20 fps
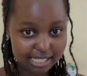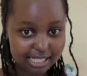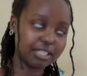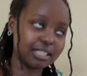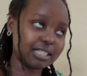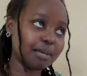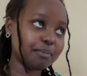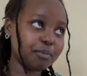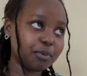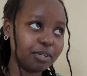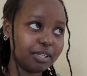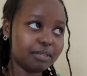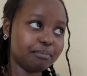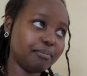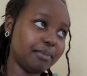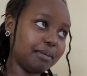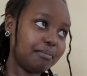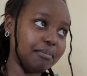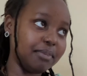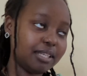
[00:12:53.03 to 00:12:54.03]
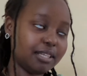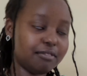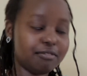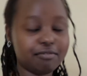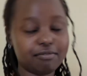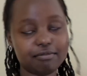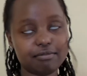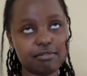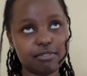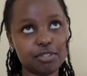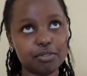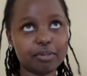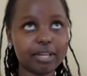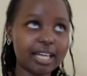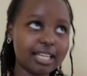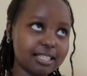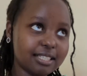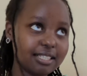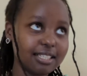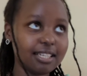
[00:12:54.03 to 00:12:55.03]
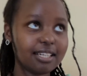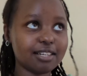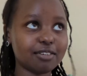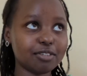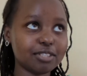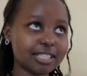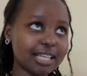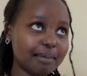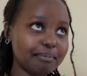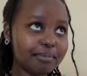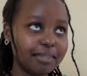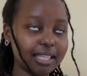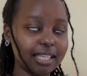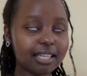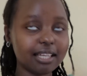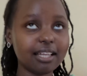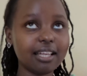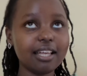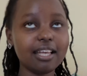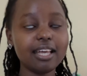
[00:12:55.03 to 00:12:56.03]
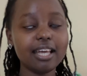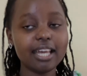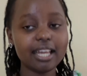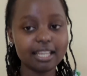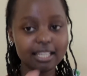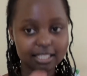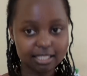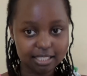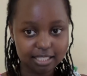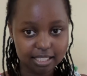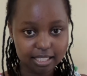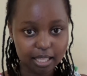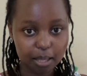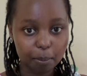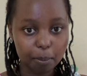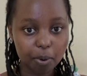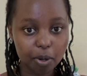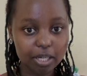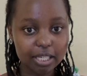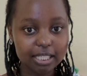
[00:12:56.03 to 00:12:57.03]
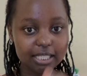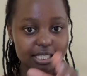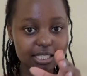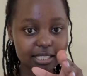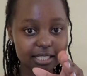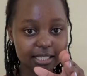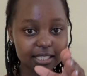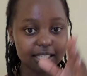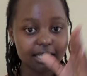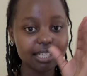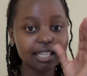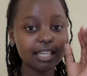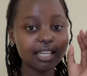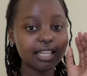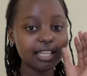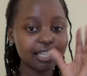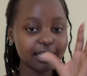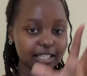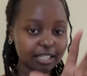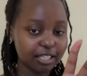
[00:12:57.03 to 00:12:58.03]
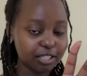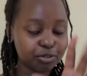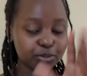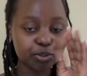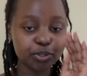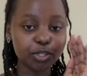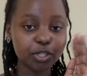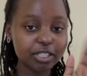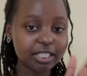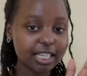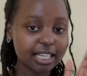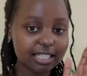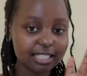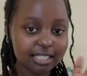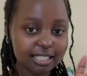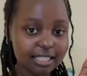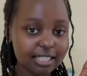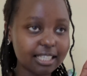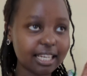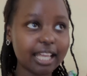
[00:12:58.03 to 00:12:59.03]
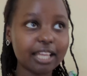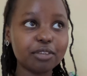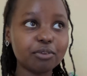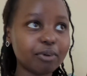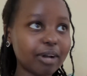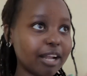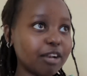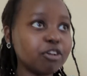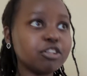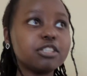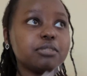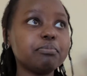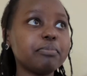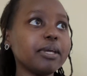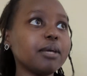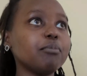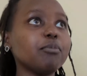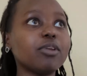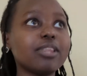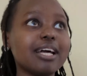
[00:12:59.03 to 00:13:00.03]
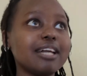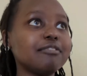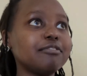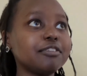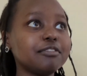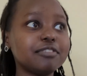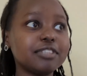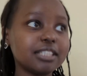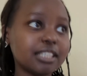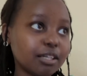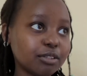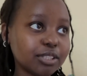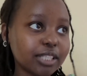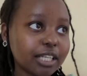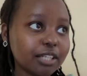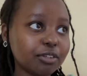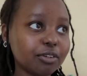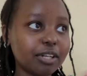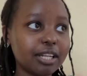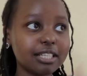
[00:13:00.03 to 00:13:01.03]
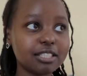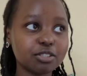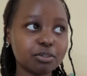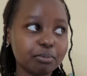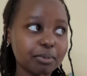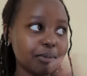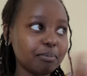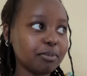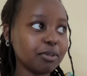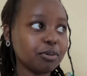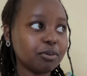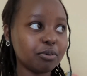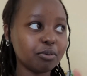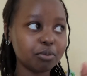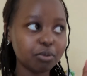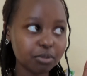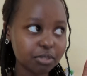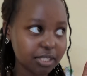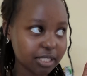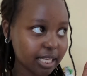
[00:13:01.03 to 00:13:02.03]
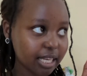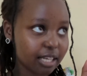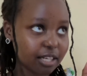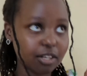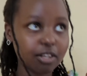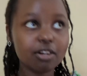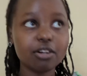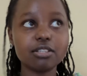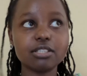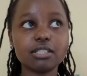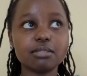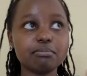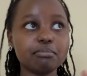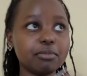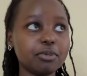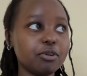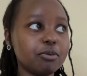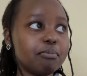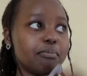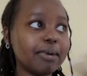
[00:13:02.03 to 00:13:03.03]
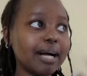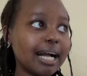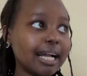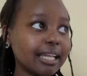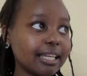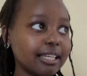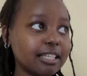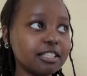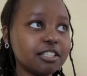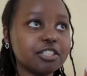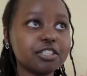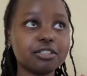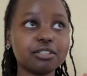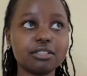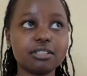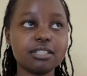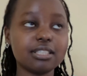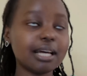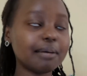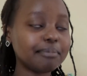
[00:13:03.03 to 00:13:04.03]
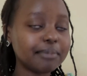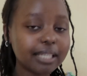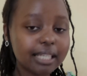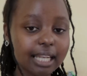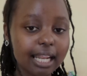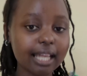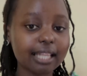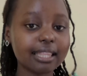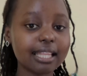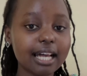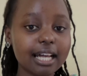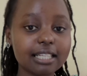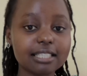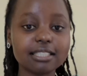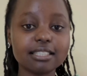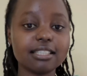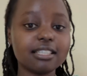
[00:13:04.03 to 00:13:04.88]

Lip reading: For example, maybe if you get sick or something and it's in the policy, it will not exceed, like, you cannot pay more than $50,000, or maybe your goods get lost, your baggage, something like that.